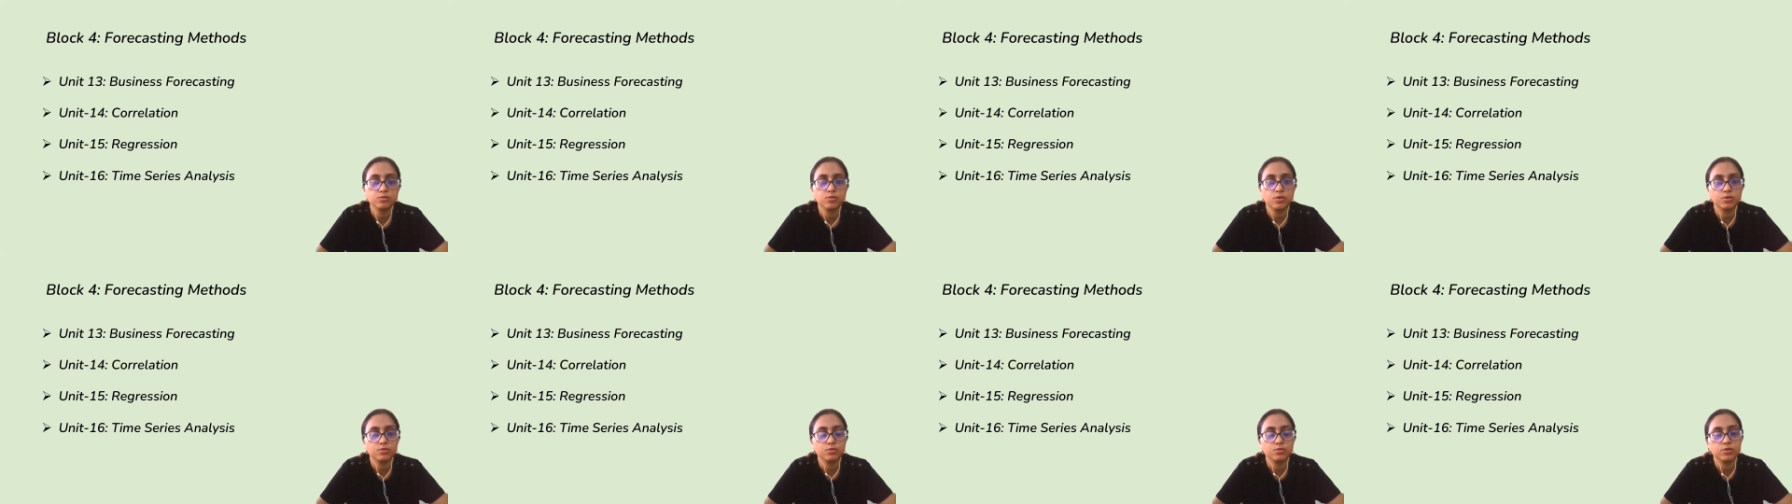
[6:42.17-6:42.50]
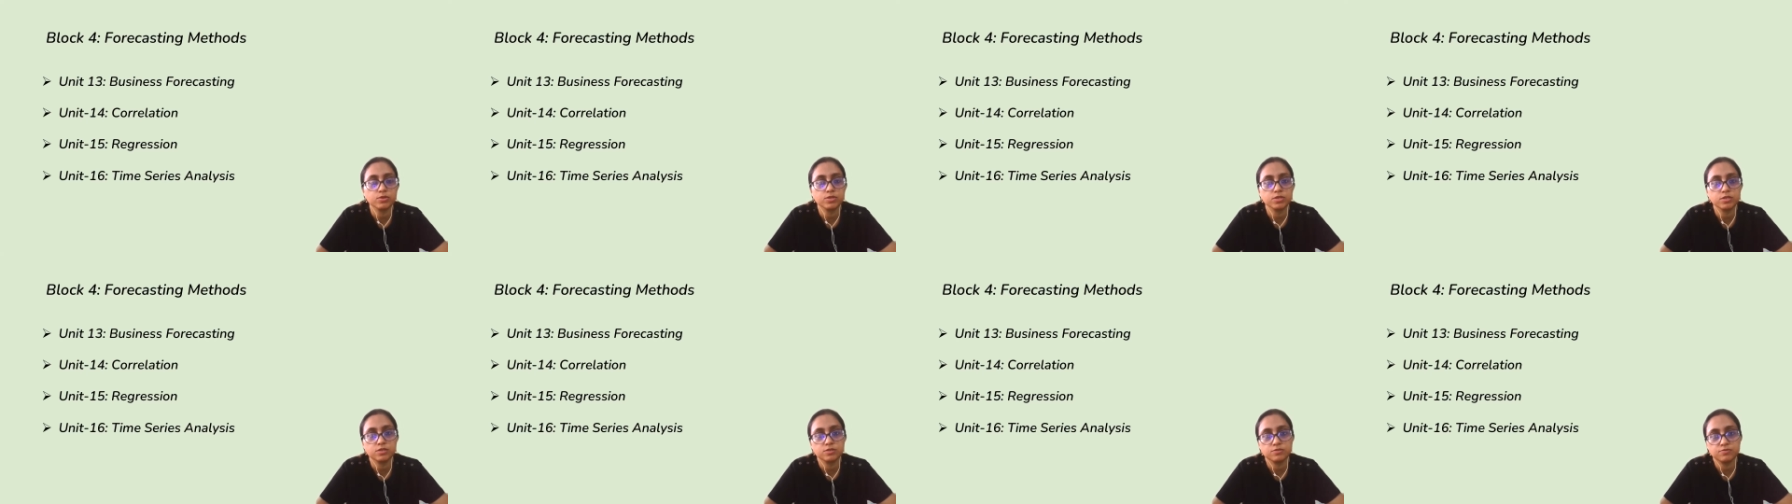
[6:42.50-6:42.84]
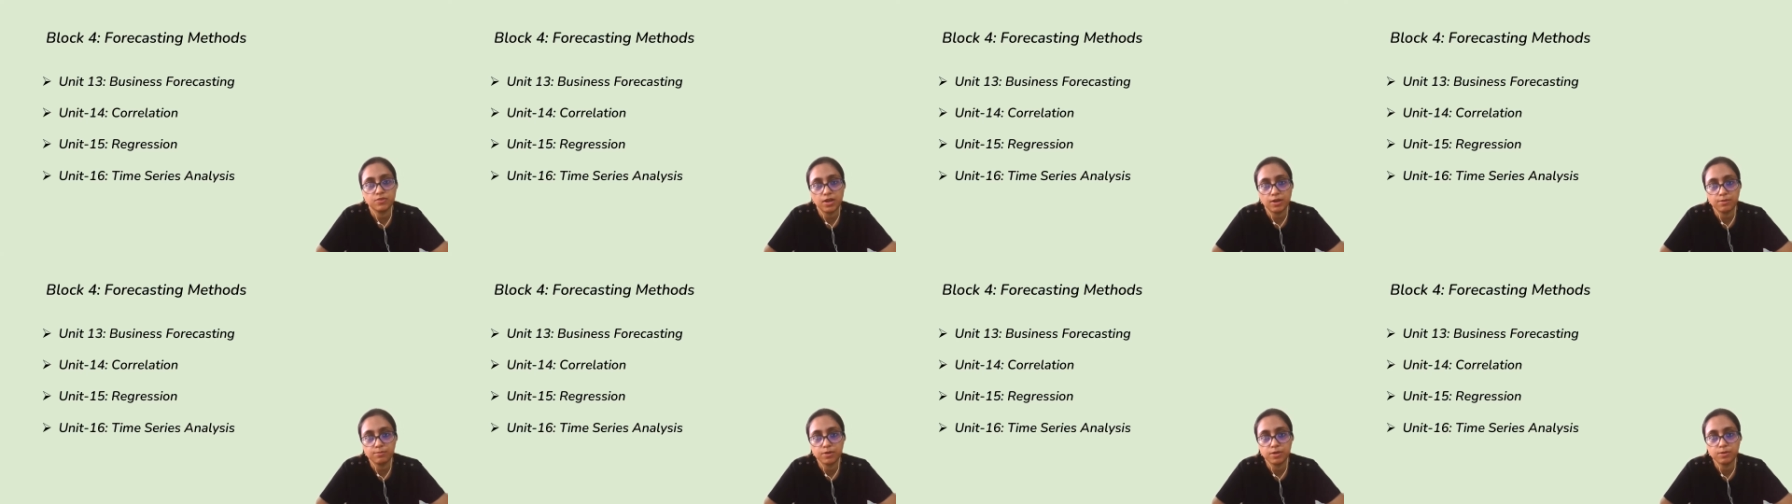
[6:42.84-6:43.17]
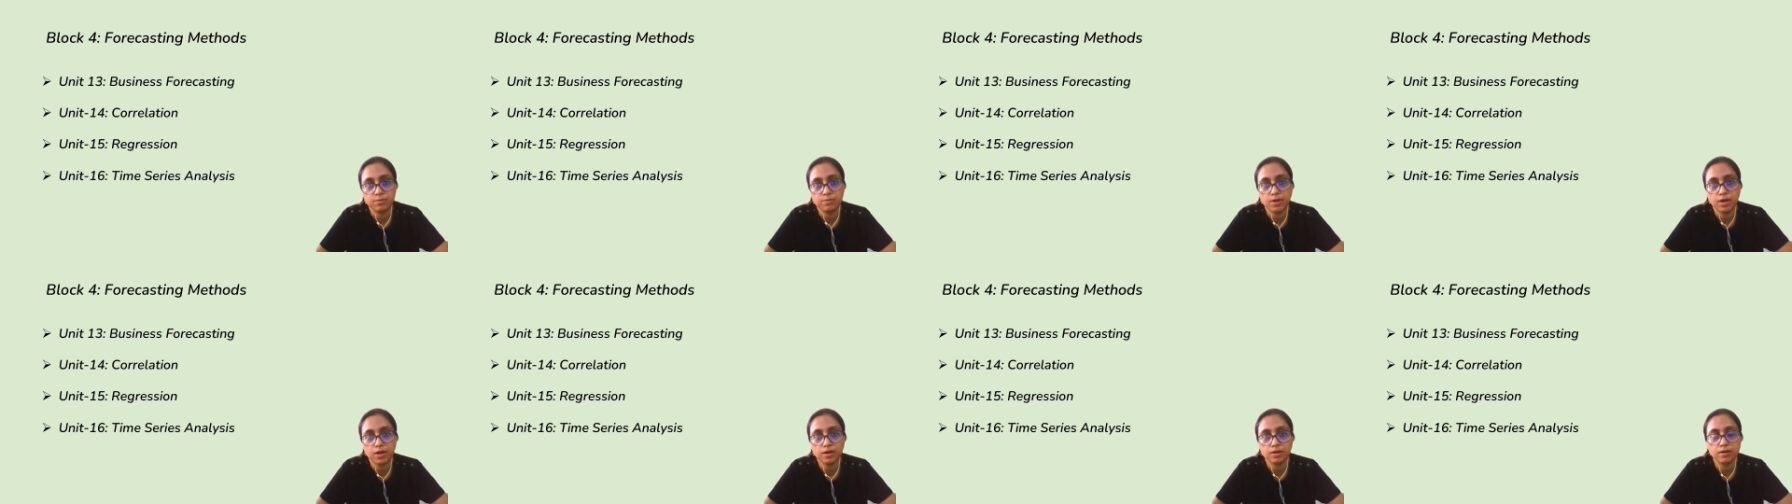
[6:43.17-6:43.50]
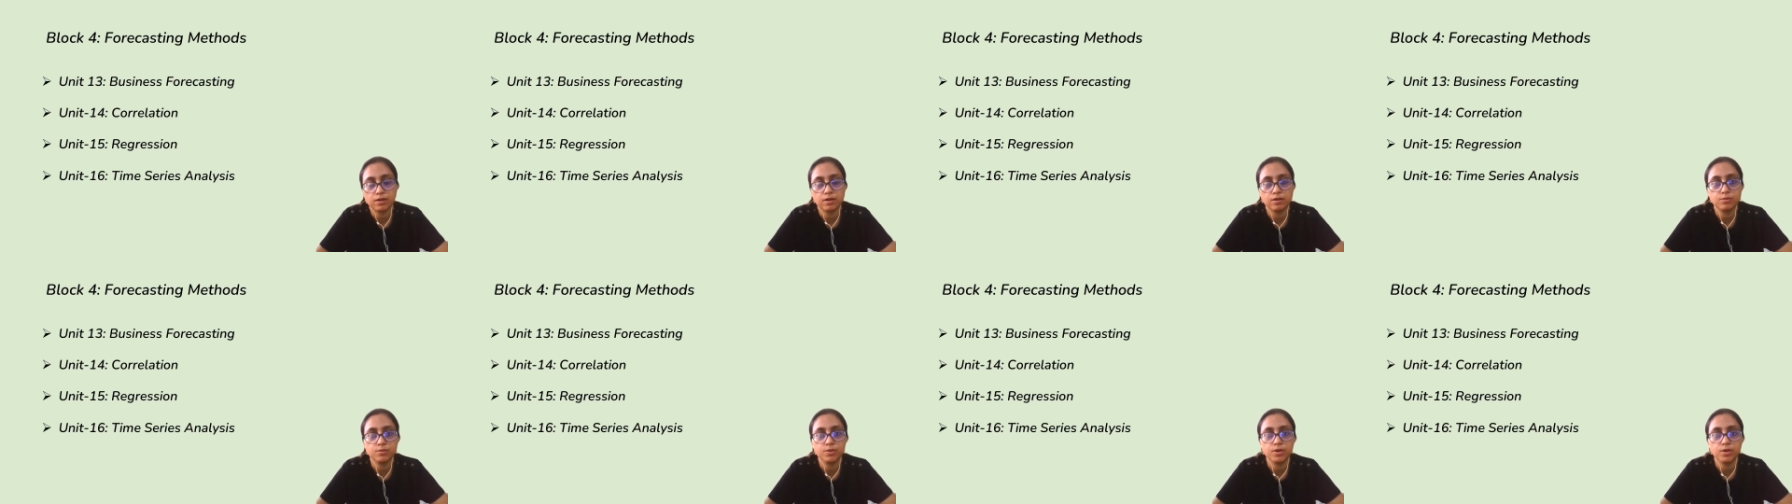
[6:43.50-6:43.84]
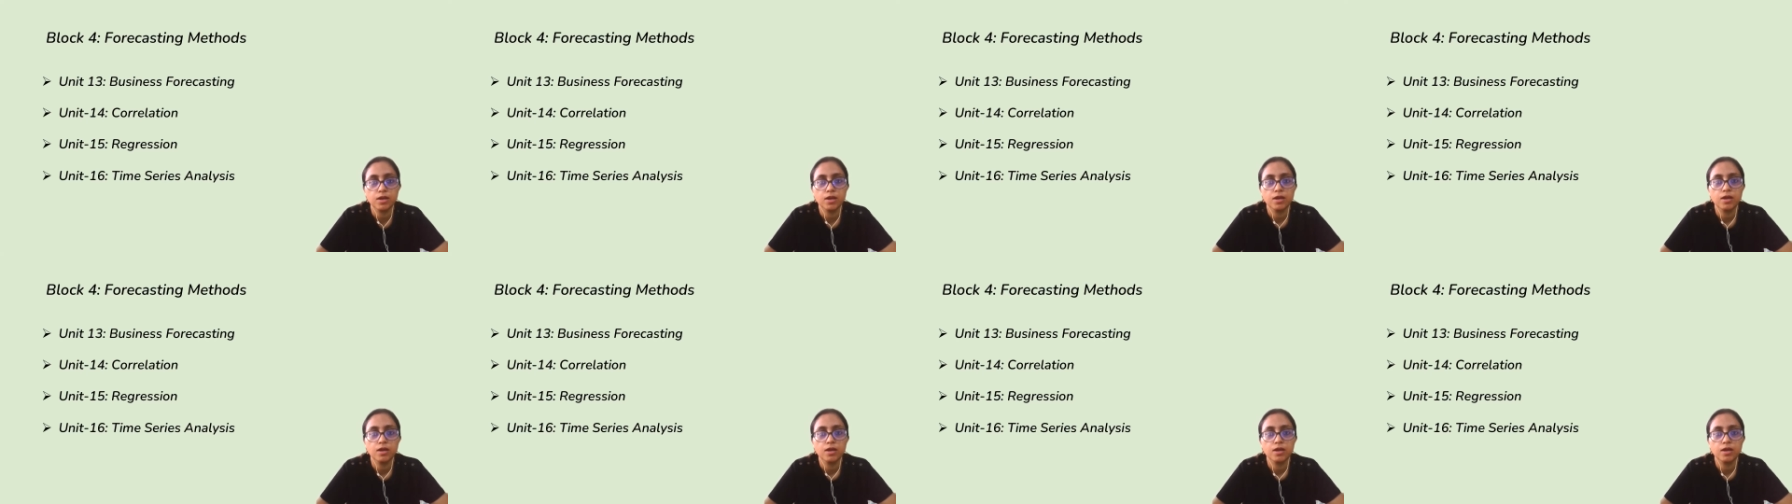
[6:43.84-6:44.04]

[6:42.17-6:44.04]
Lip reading: what was his family background,